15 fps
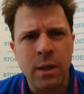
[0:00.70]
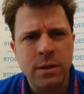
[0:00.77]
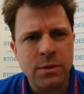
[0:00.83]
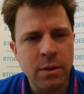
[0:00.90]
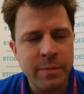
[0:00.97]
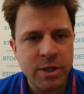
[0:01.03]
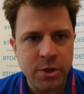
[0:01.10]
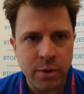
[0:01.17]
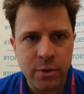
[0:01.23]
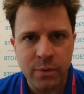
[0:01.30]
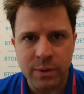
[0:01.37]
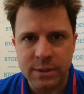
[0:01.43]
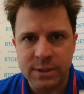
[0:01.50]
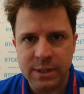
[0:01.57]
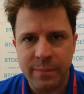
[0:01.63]
So let me show you
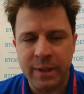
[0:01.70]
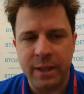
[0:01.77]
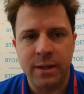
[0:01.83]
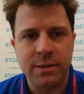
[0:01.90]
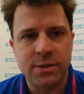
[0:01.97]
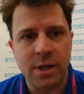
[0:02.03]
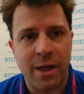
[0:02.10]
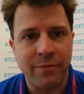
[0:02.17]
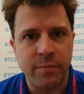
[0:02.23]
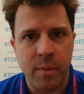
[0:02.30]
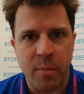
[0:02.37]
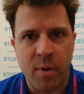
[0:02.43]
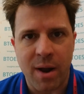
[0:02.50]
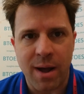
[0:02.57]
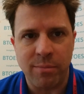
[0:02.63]
a seemingly unsolvable
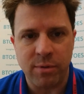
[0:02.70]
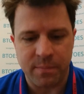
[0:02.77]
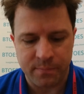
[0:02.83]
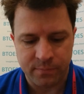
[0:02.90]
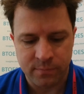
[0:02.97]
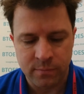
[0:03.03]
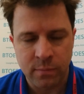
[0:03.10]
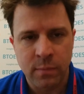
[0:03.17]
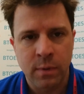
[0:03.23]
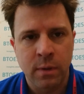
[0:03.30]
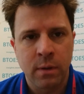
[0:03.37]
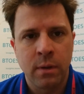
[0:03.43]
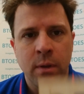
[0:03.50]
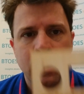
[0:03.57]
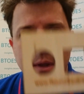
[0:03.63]
problem.
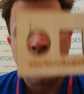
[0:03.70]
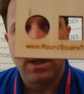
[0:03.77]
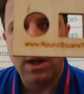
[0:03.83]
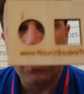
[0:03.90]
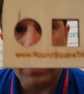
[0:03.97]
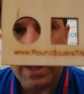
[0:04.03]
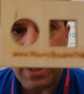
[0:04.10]
Here we